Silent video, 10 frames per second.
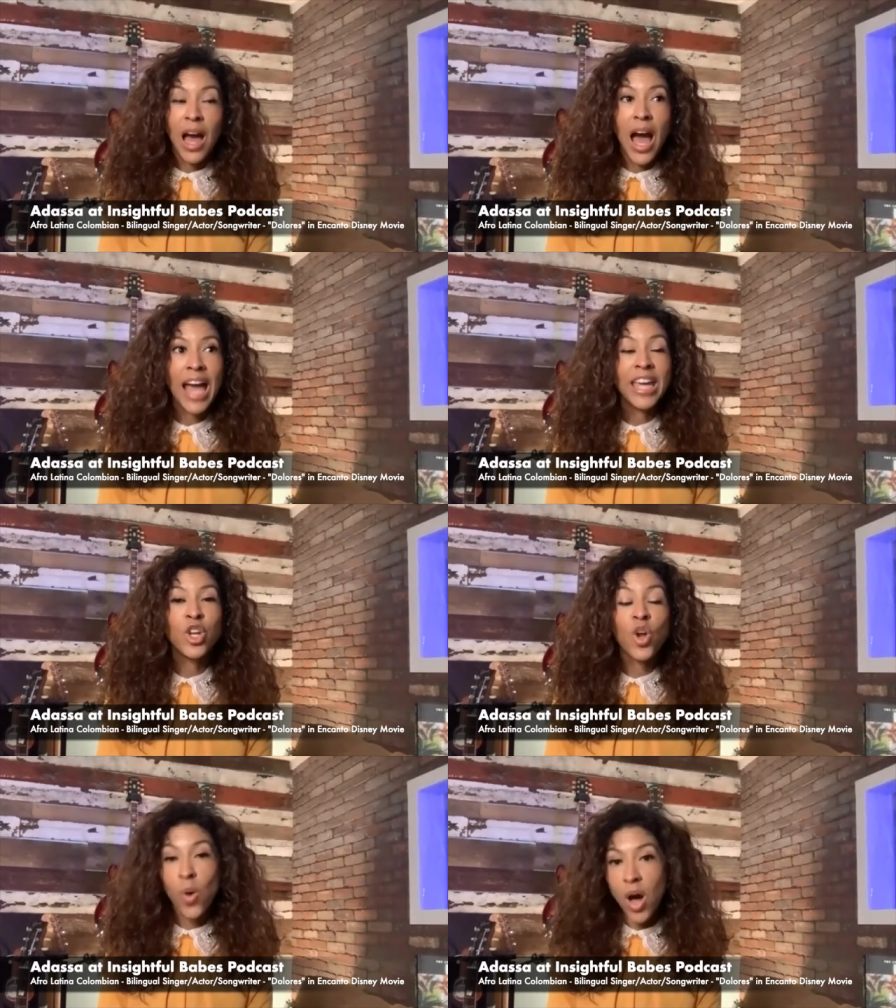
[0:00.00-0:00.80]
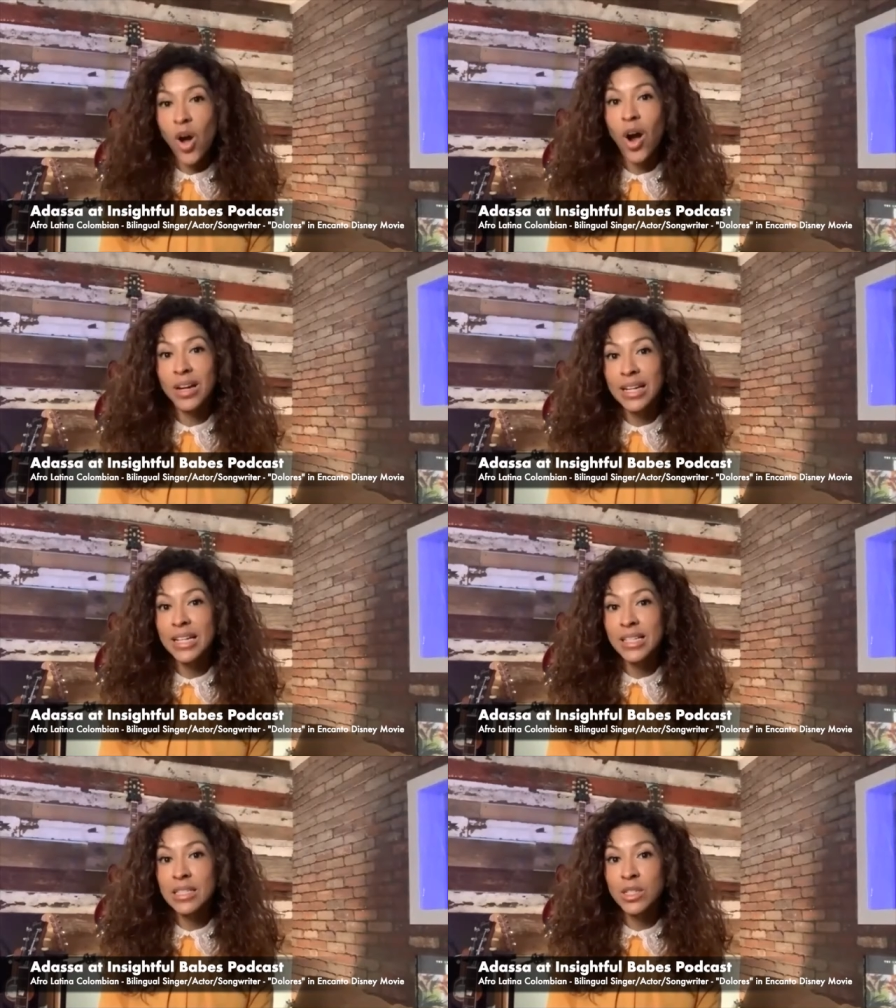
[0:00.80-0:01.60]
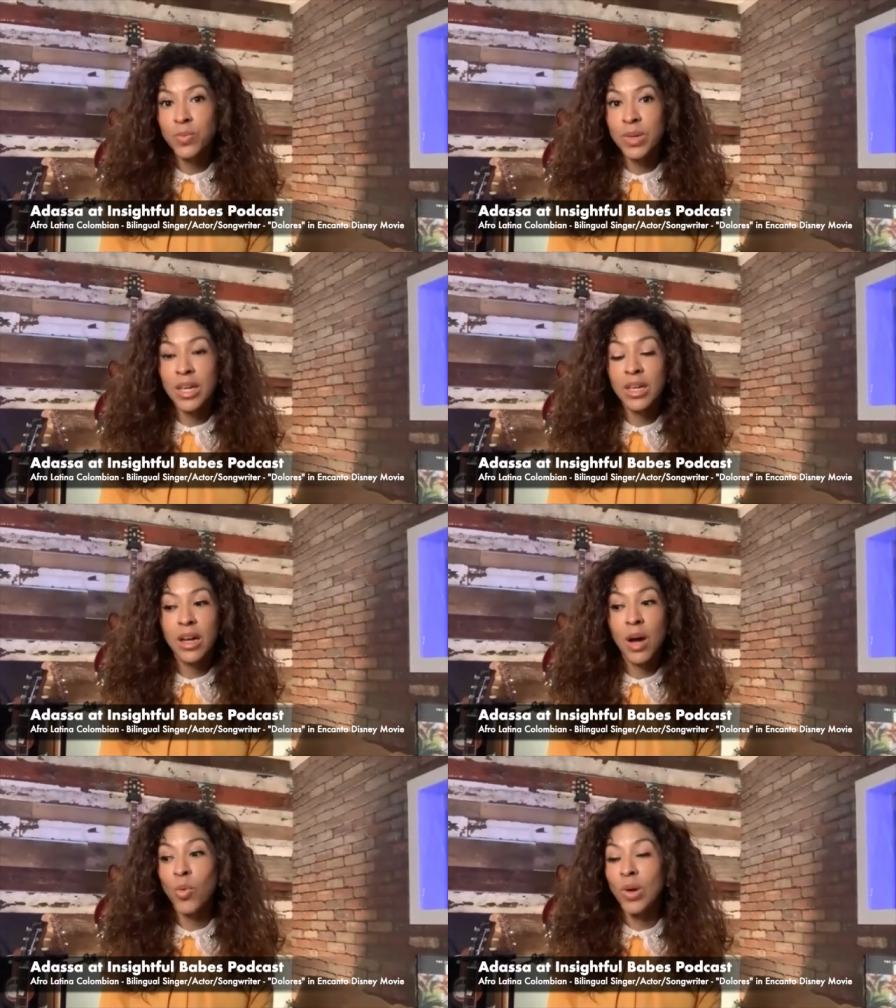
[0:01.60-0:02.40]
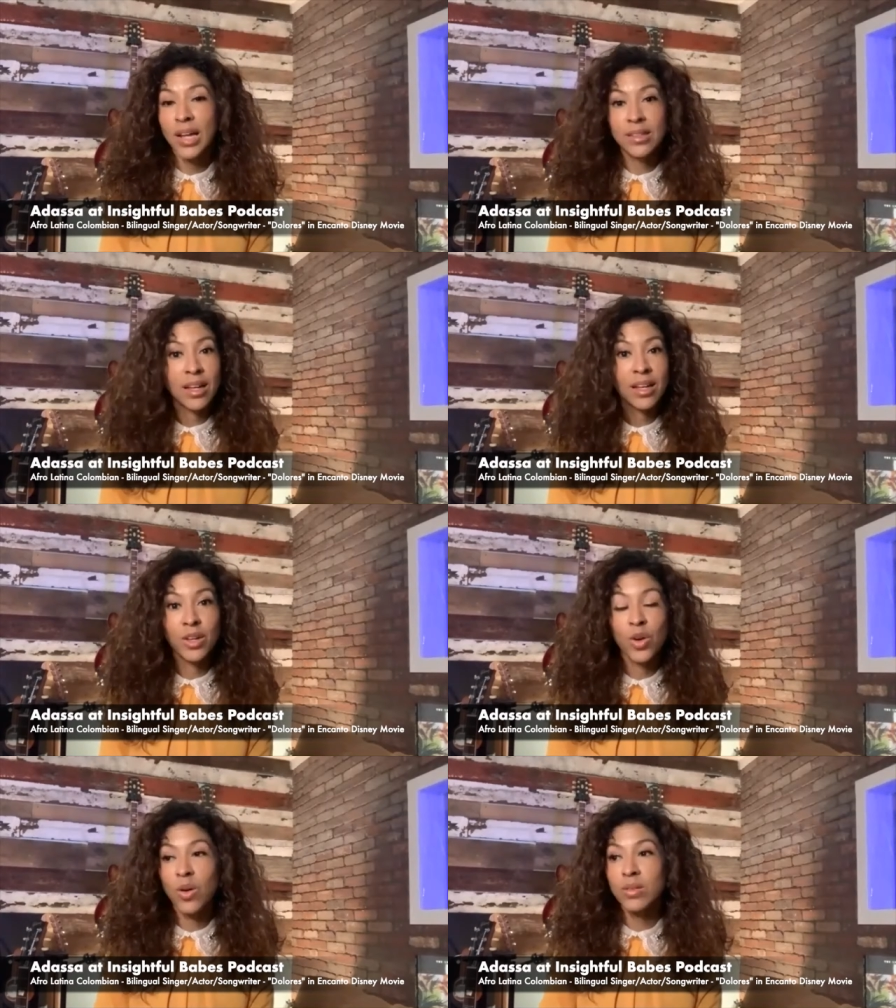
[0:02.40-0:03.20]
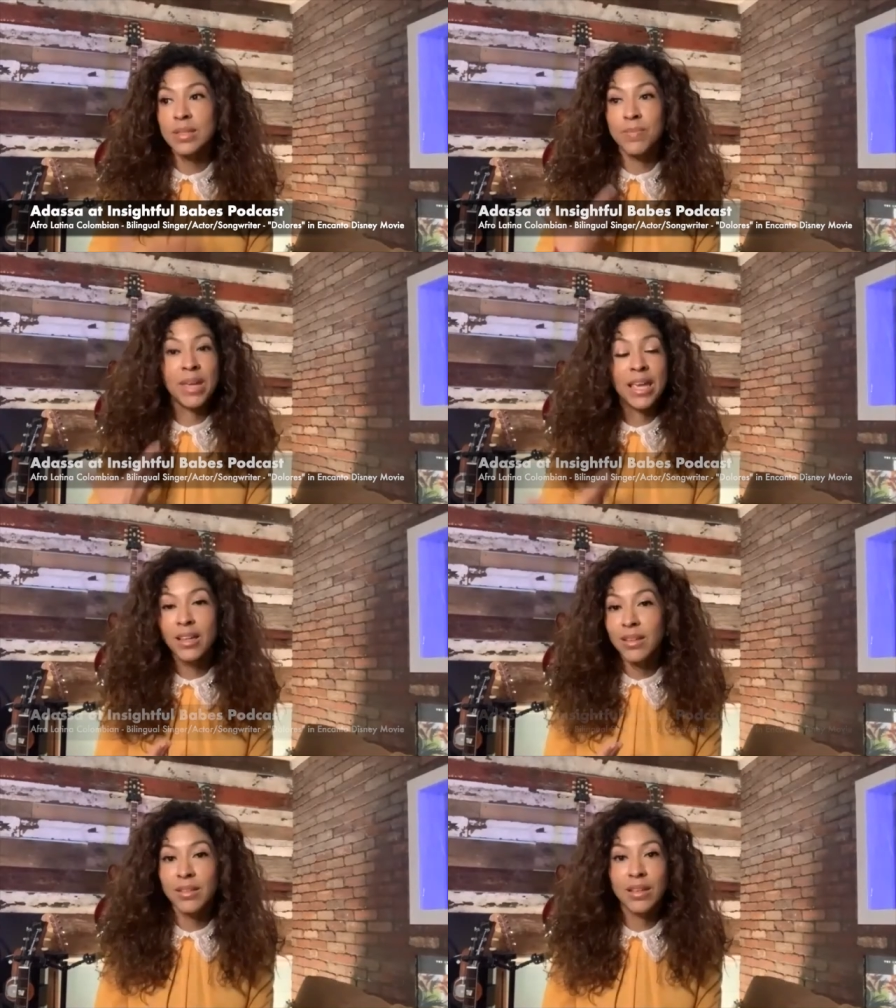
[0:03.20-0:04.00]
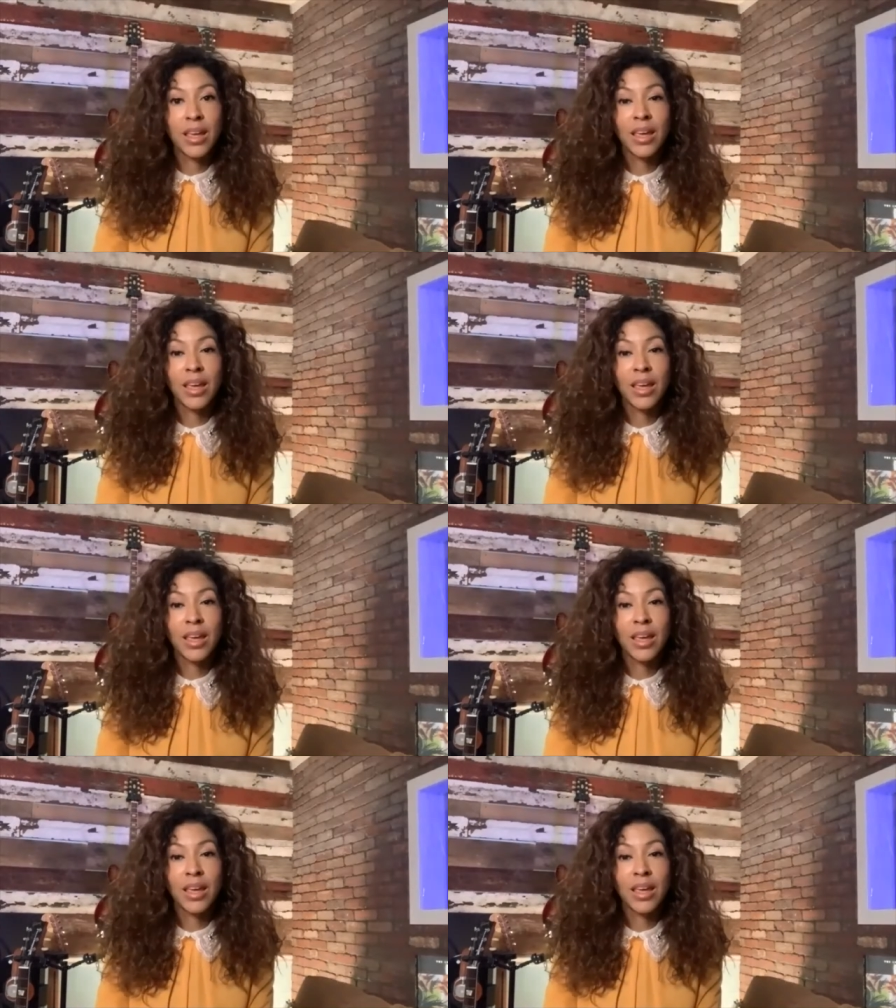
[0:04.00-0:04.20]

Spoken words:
I know how hard it is to be a mulata, being,